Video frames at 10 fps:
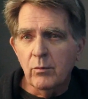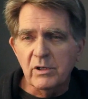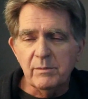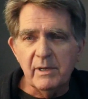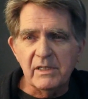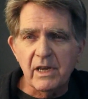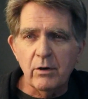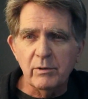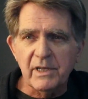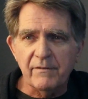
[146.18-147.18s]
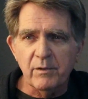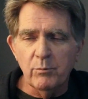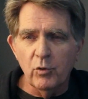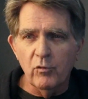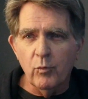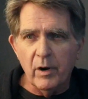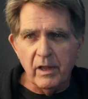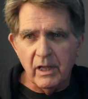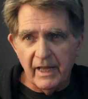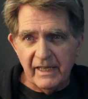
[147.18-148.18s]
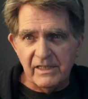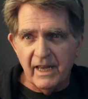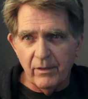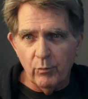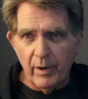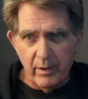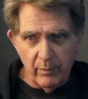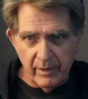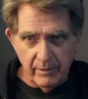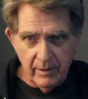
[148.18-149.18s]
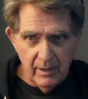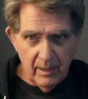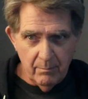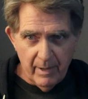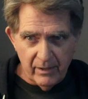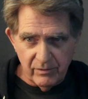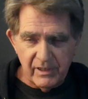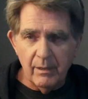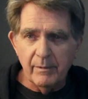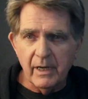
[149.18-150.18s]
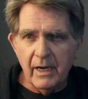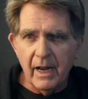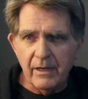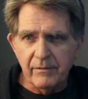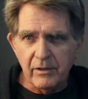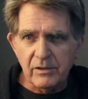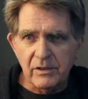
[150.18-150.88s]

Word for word: which means I always have to move one of the lights out of the way when models come in and out of the room.